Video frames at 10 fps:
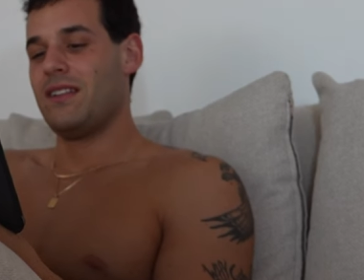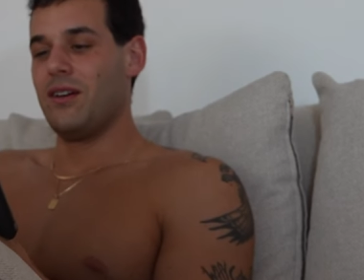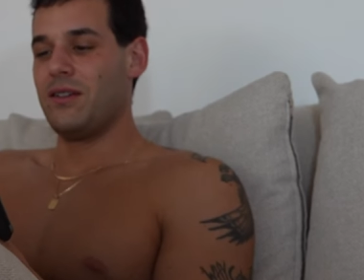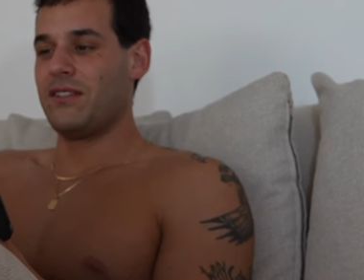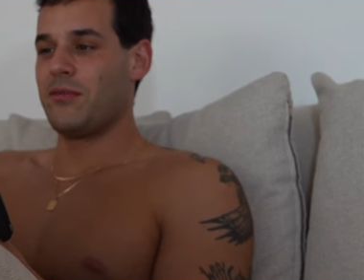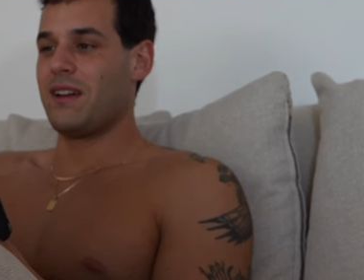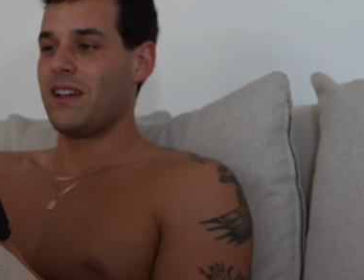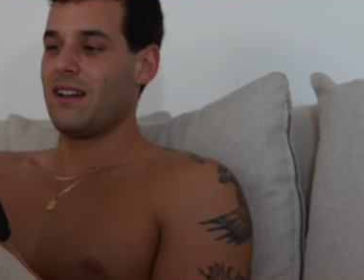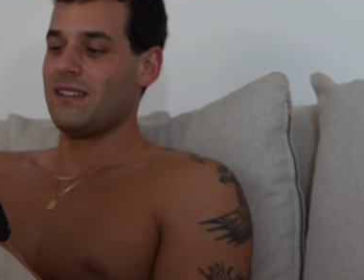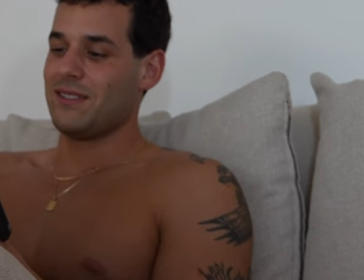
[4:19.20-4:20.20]
No, never mind,
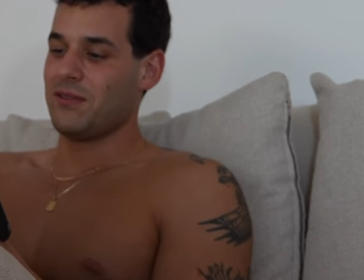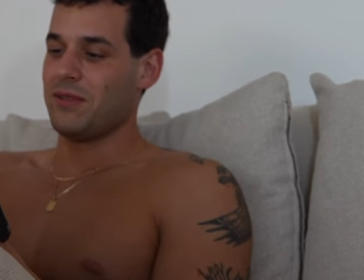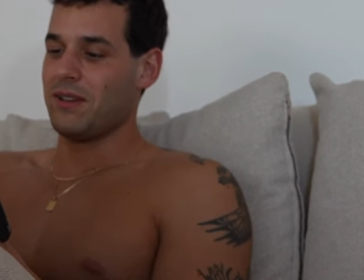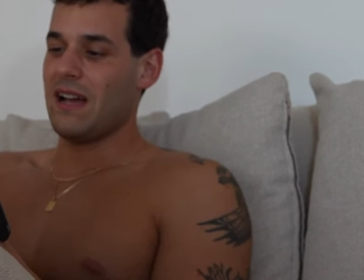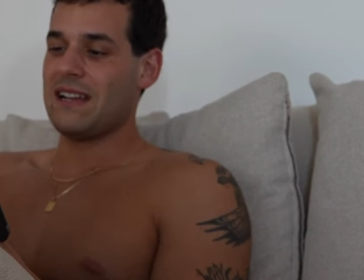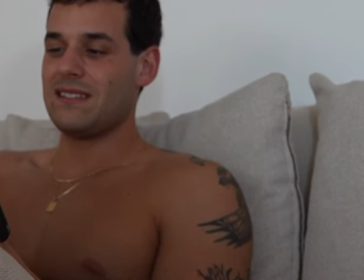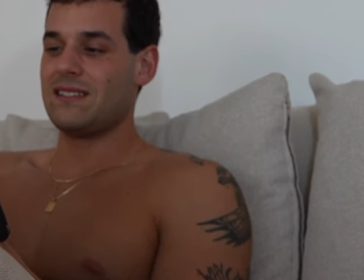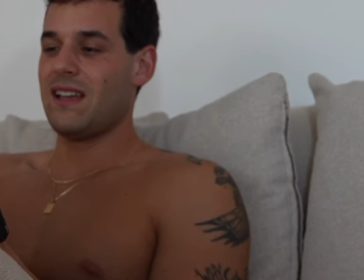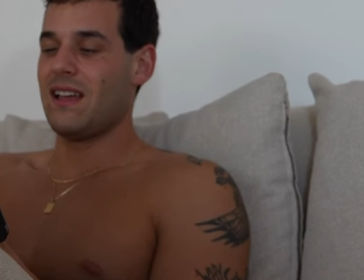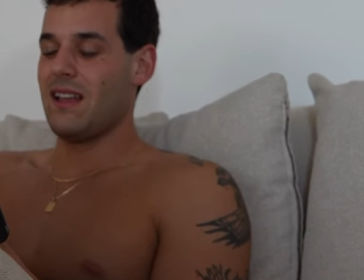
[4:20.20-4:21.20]
guys. No, but as I
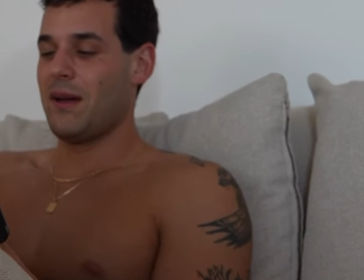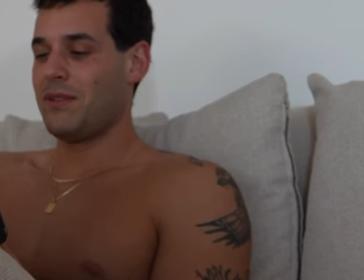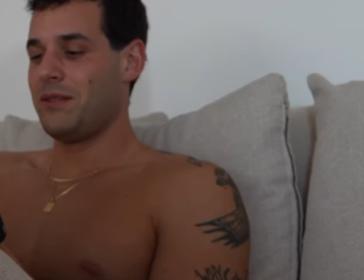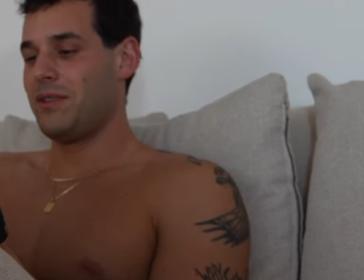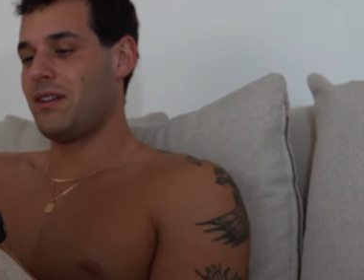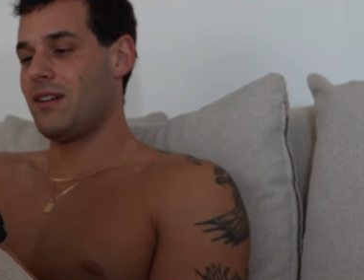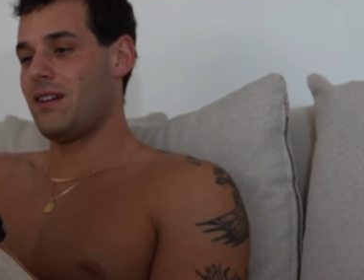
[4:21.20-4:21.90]
said, I'm gonna be.